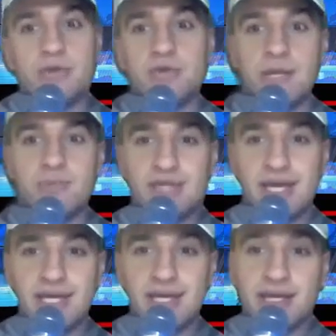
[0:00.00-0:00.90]
It seems
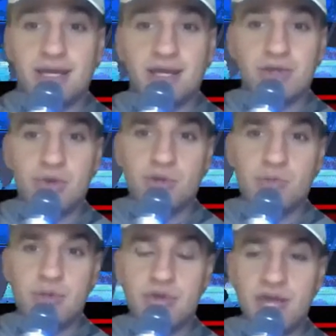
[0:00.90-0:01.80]
like it's
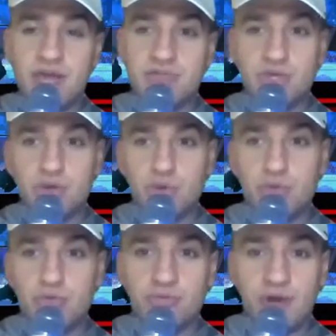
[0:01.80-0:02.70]
going to be safe to
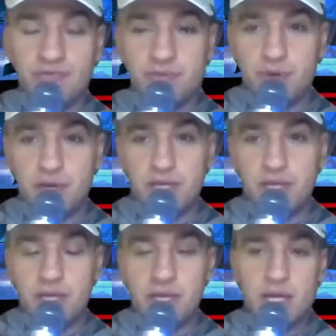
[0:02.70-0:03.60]
use for
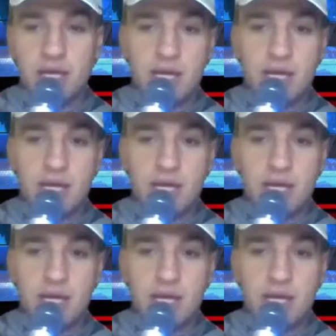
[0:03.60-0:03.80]
everybody.